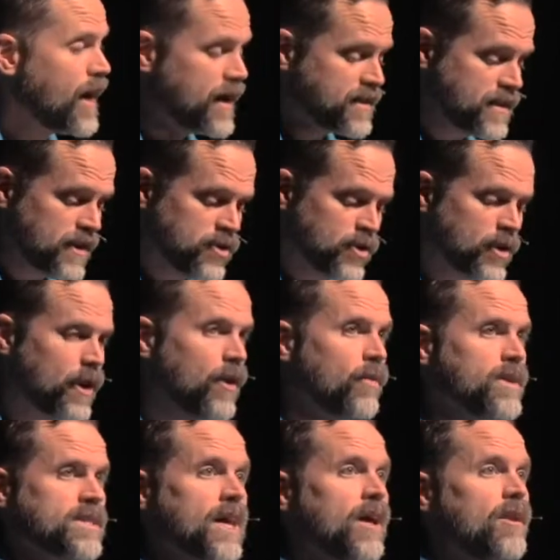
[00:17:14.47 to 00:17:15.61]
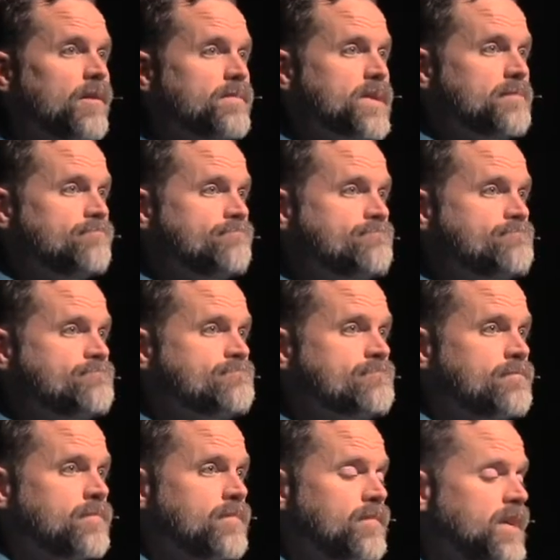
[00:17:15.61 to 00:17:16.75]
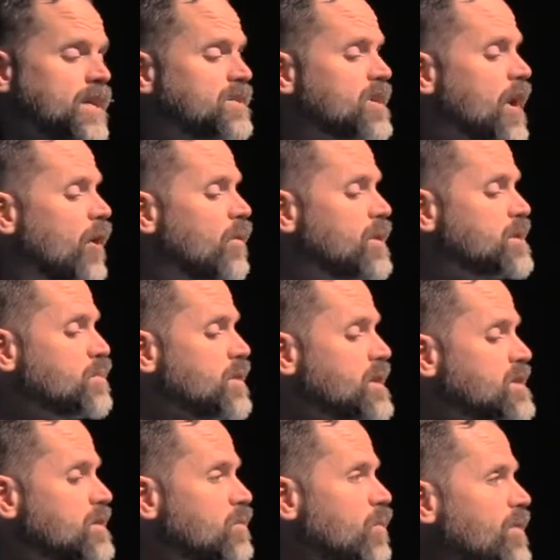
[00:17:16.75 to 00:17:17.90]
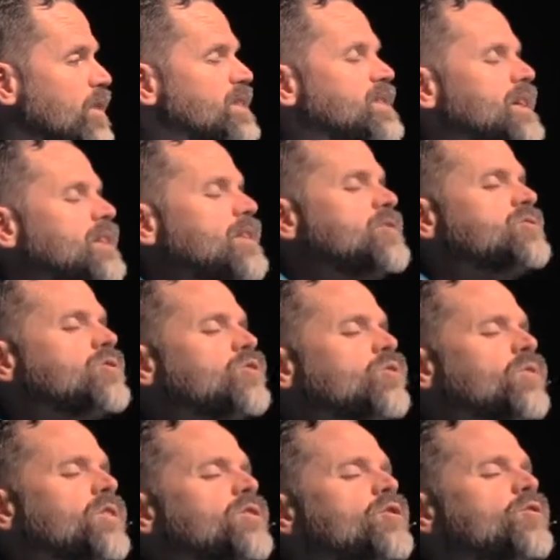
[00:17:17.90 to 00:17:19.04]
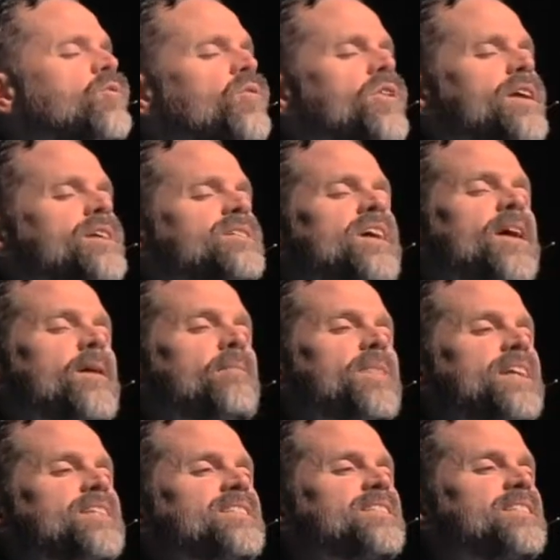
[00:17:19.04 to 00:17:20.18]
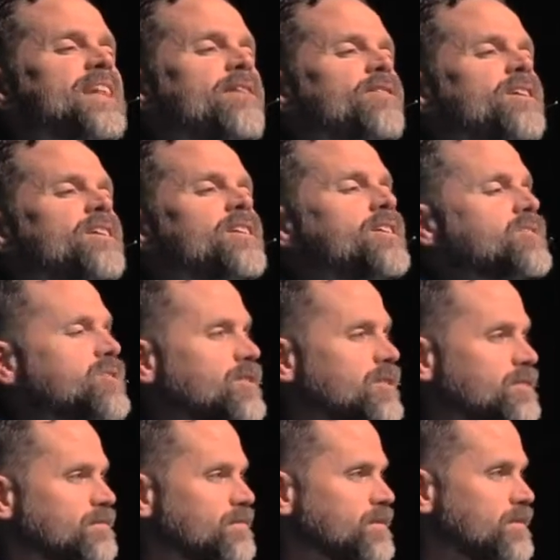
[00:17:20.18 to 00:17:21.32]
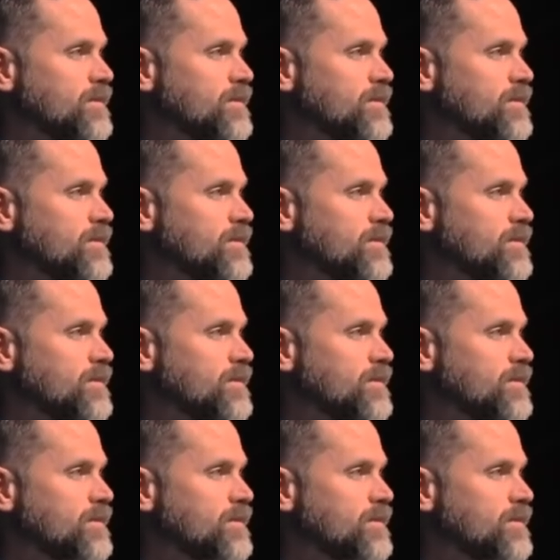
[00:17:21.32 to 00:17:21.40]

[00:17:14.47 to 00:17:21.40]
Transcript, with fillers: God says, You can always count on me. He is always present with us. And here's the cool thing the cool thing is, it is never conditional.